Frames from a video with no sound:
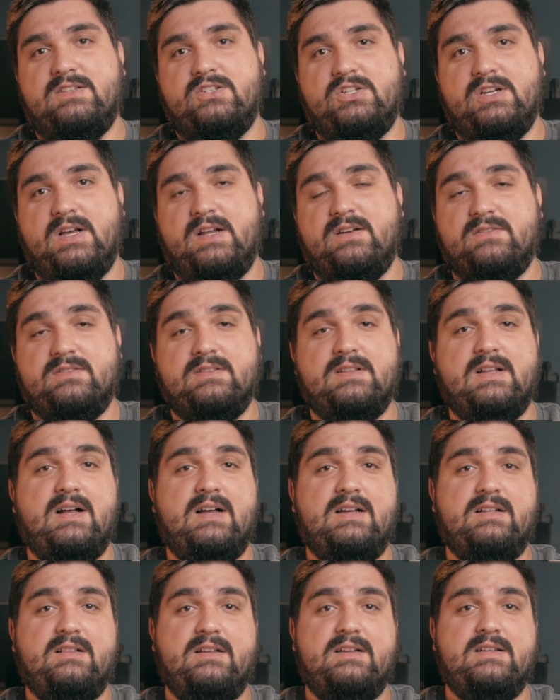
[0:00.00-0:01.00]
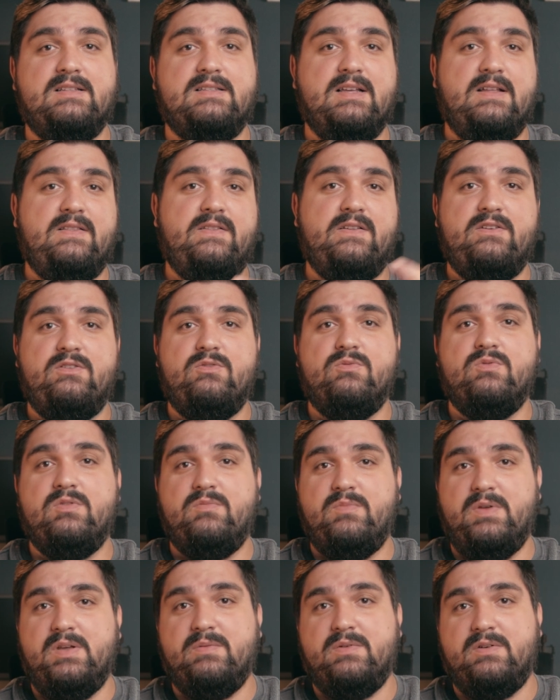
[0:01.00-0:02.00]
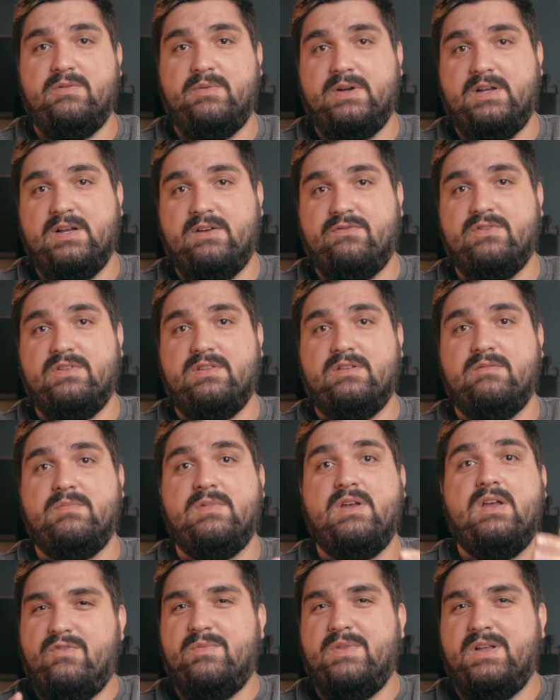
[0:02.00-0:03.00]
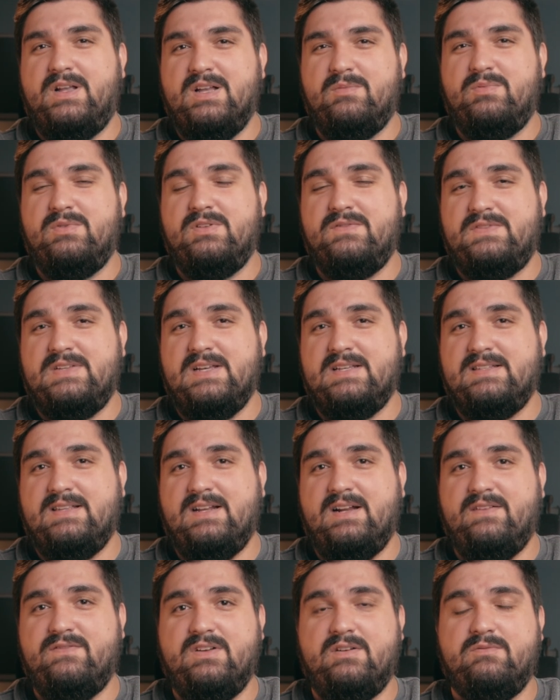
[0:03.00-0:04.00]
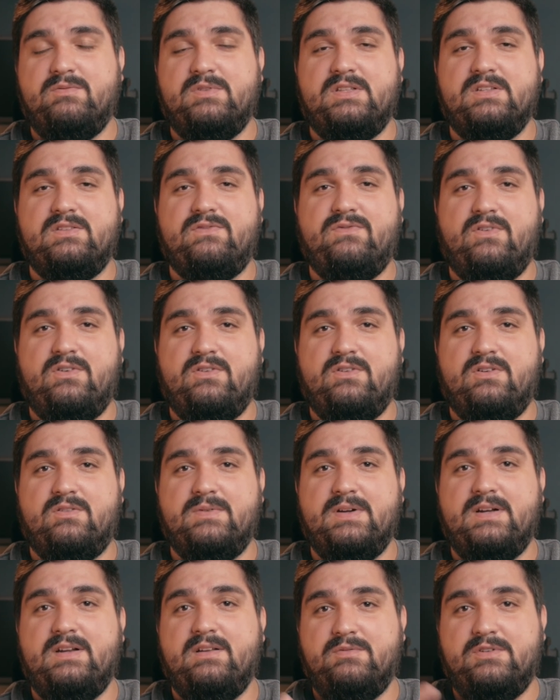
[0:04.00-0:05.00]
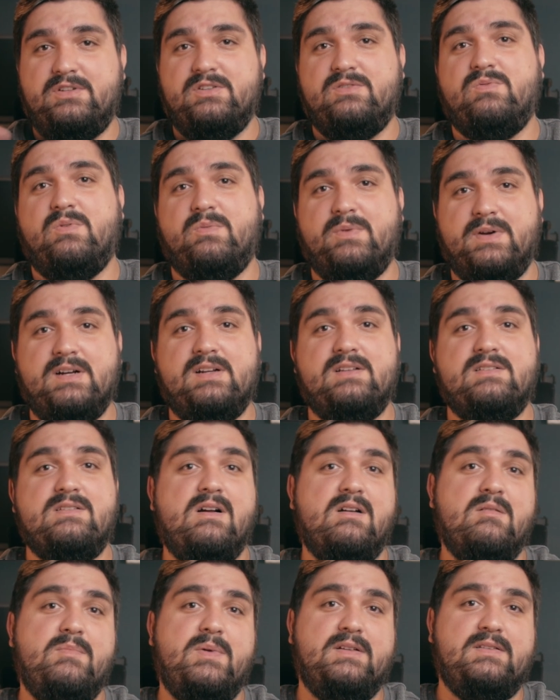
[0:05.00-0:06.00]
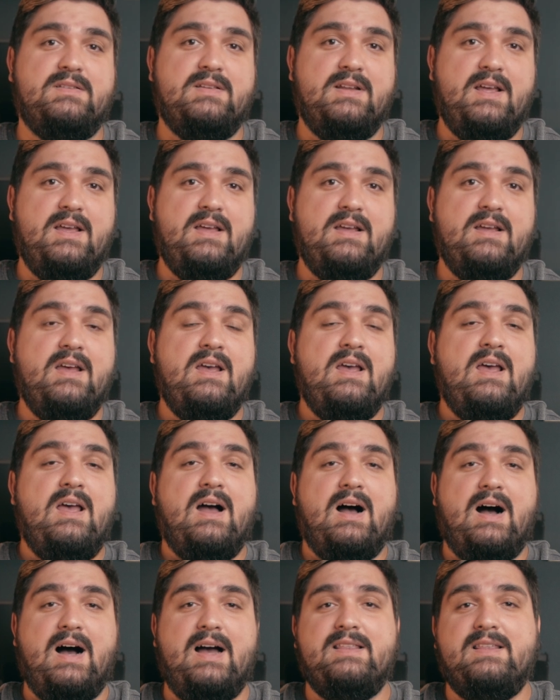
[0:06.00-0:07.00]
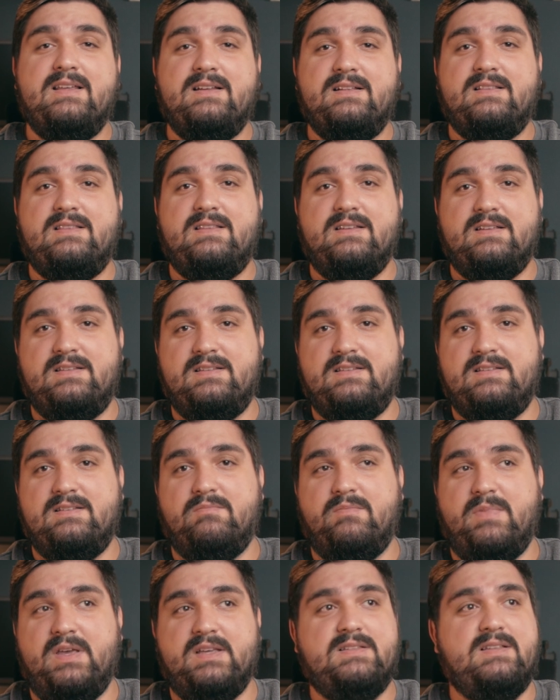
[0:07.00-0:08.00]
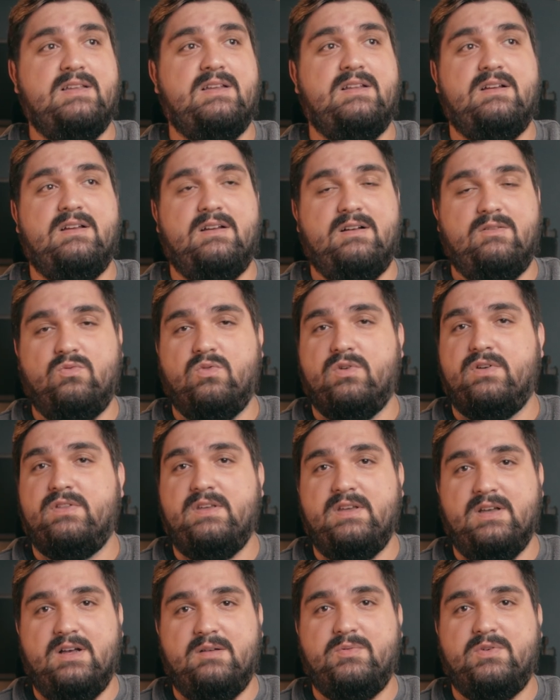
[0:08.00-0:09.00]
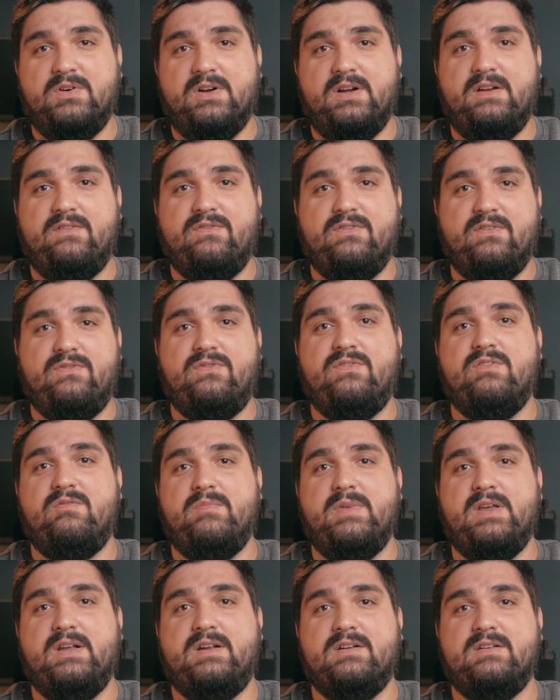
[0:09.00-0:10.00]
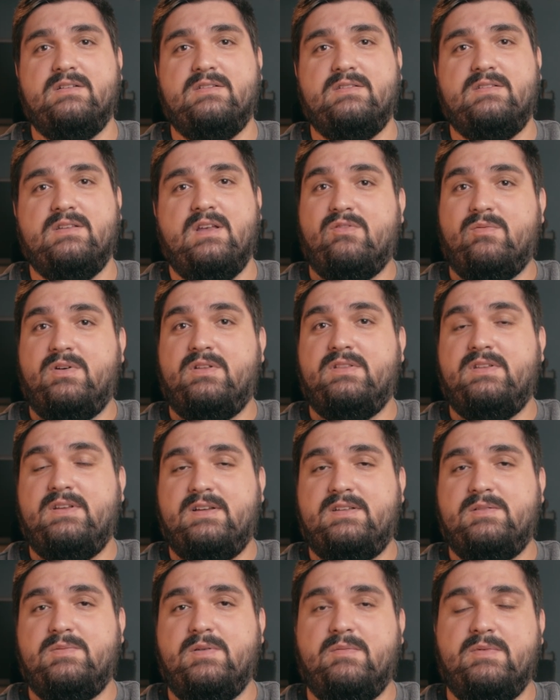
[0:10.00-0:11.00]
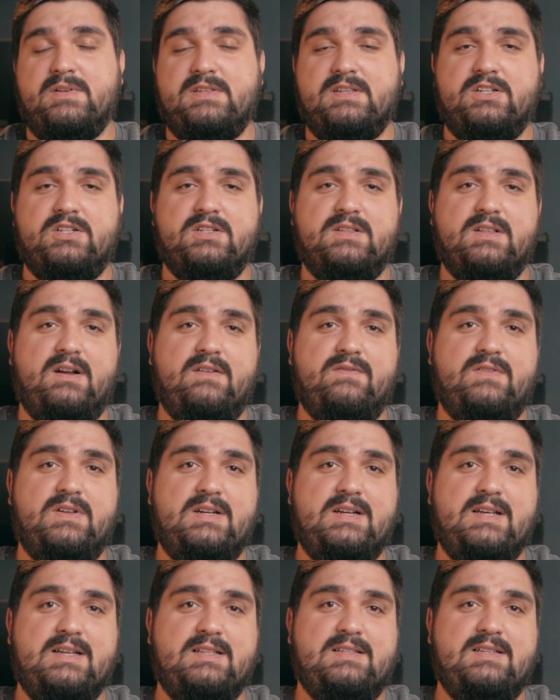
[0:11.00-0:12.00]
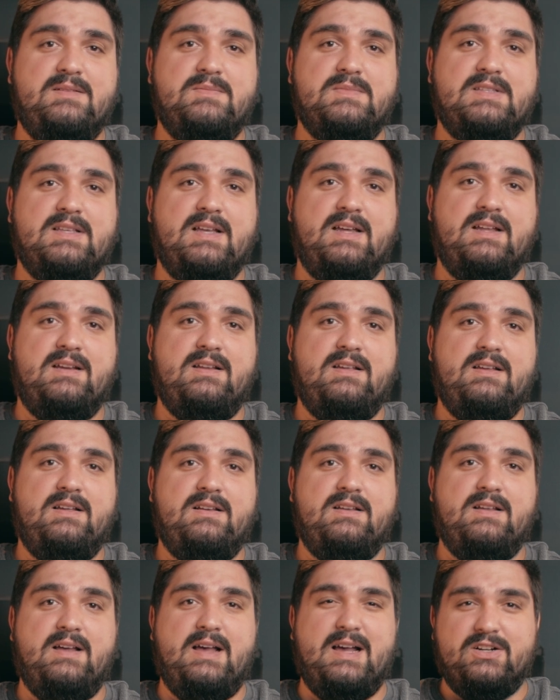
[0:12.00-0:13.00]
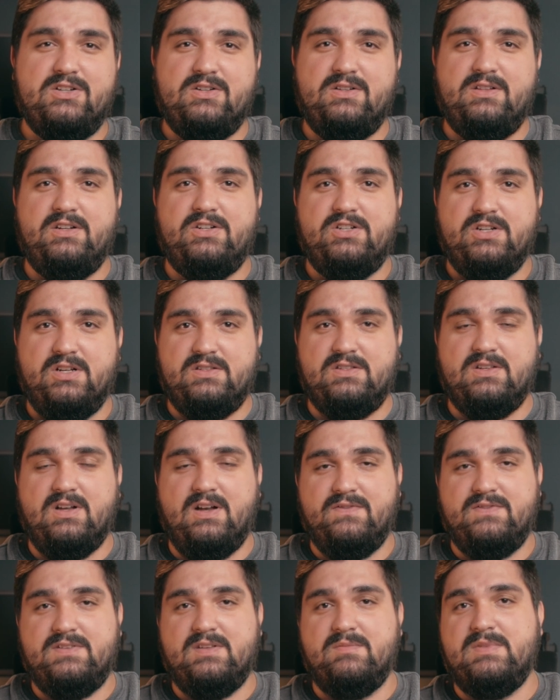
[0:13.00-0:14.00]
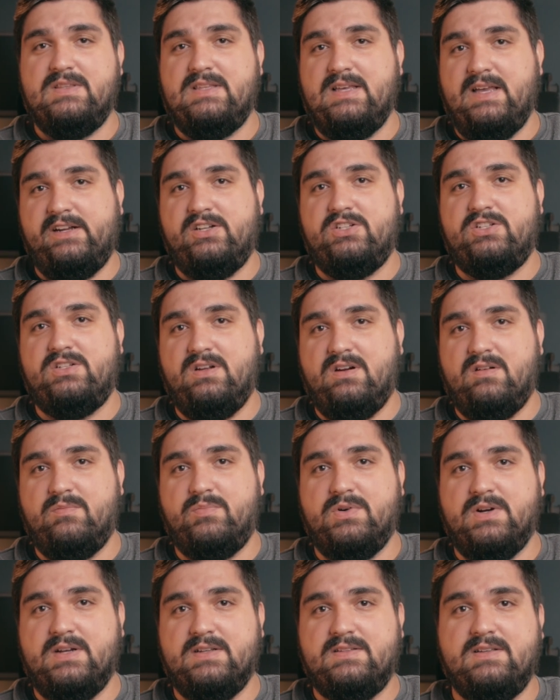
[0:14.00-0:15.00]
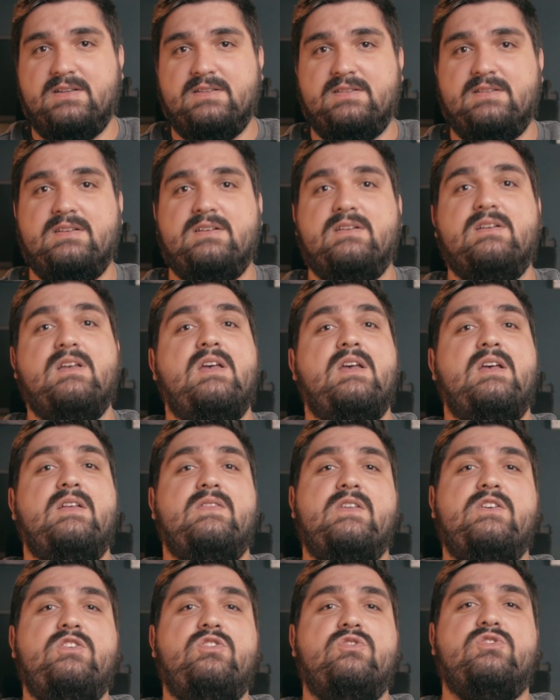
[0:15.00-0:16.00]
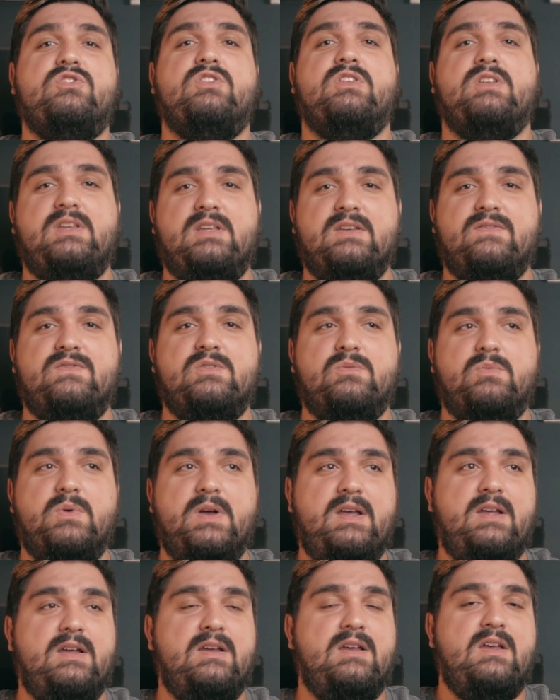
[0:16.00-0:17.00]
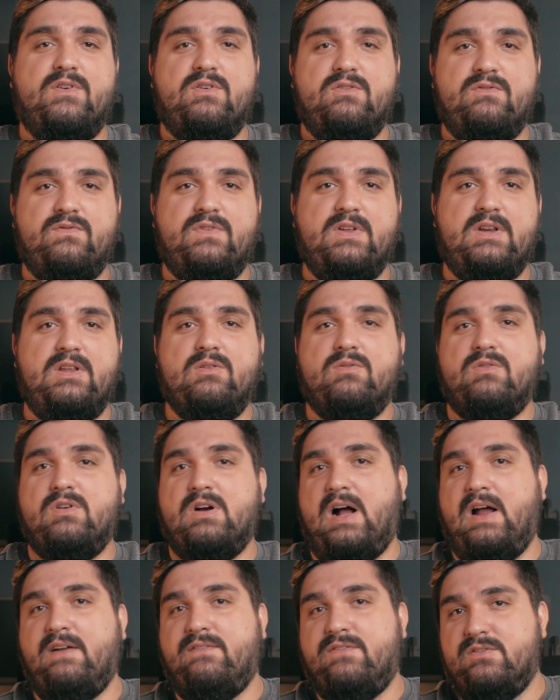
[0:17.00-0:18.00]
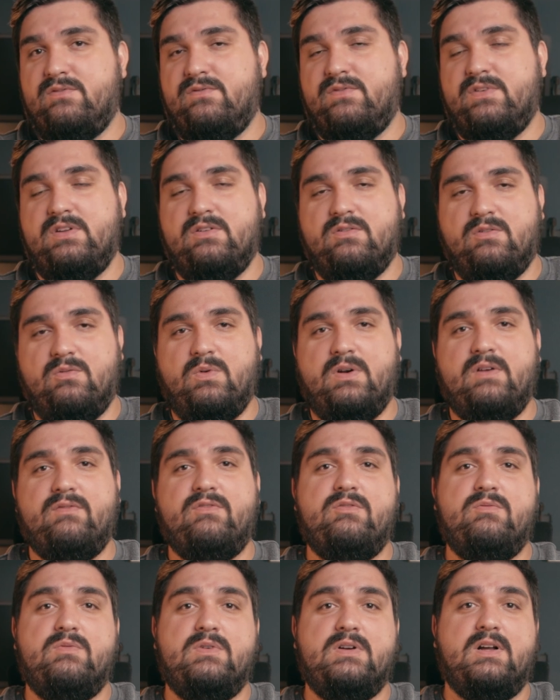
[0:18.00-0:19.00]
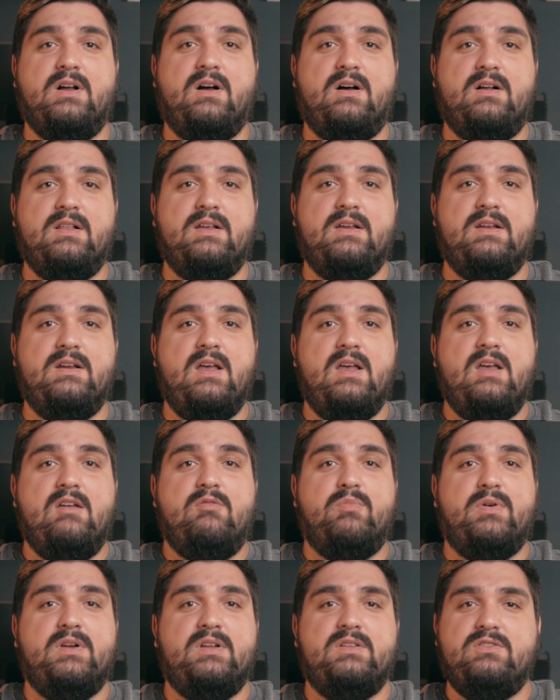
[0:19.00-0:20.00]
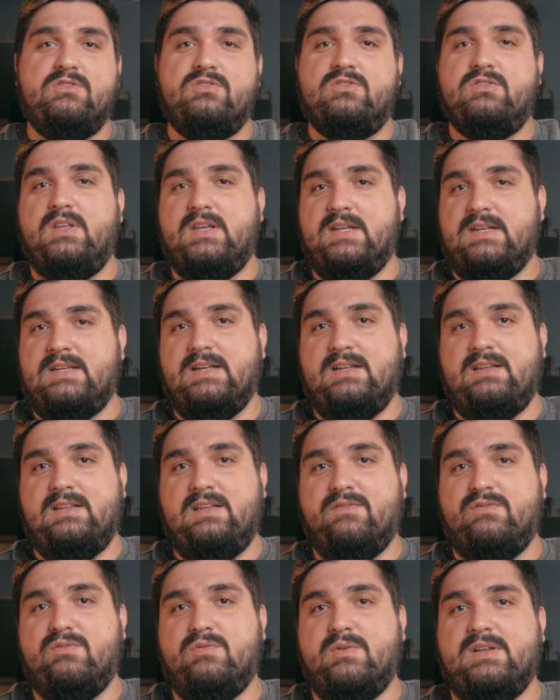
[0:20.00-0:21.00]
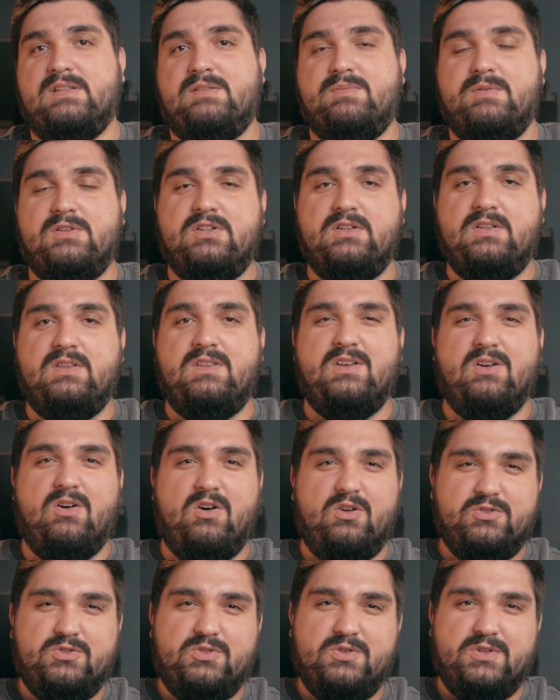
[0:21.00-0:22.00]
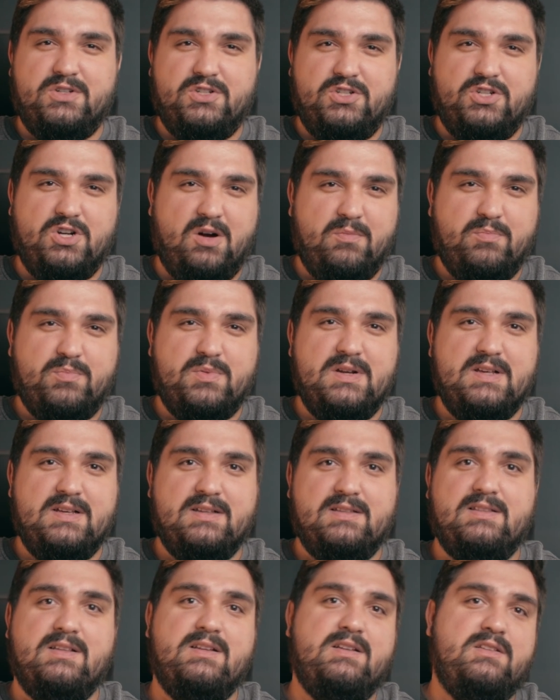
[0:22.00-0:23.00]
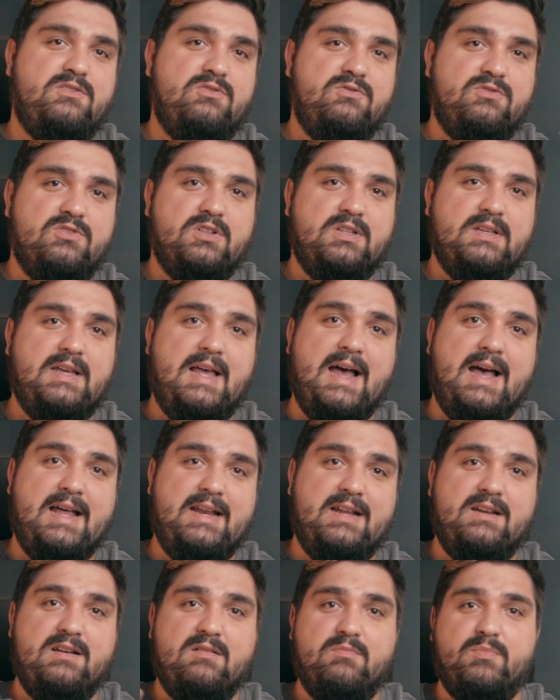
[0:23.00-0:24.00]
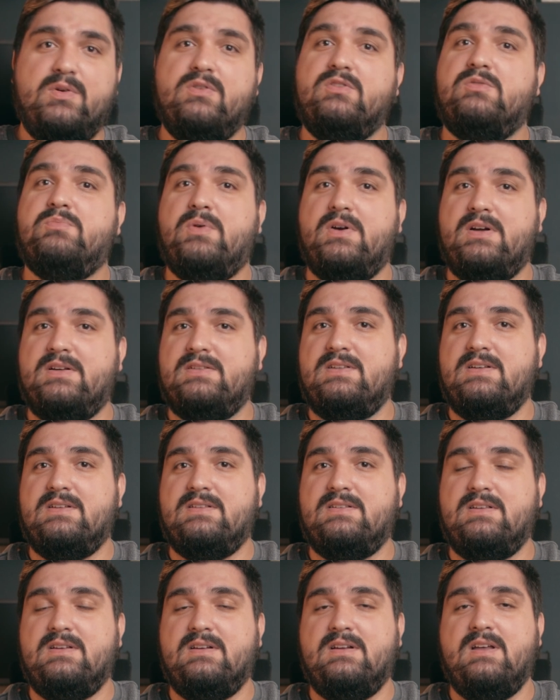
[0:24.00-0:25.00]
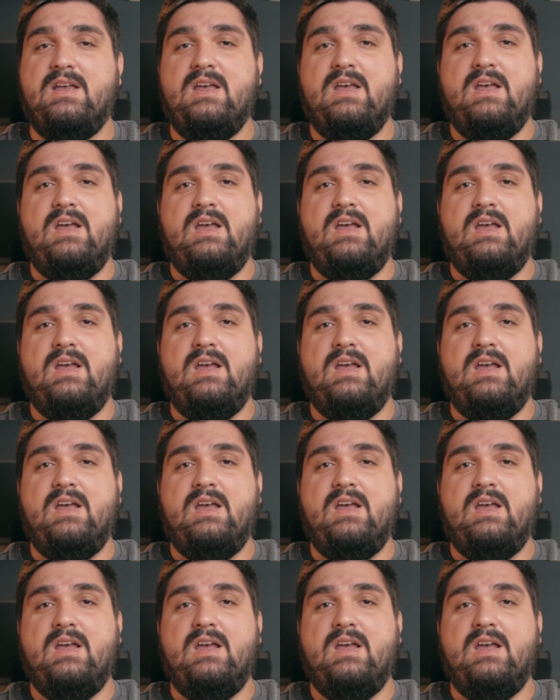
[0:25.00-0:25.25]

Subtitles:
in the shadows and the highlights, and then you wouldn't be able to recover them. From the couple of tests that I've done with this phone already, which is what we're gonna talk about today, I think this makes it a worthy upgrade for filmmakers. From all the experimentation that I've done, it seems that it actually shuts off some of the HDR processing that usually gives away phone video or iPhone video or whatever you wanna call it, but it's usually a dead giveaway, especially the ultra sharpness that is usually added in post-processing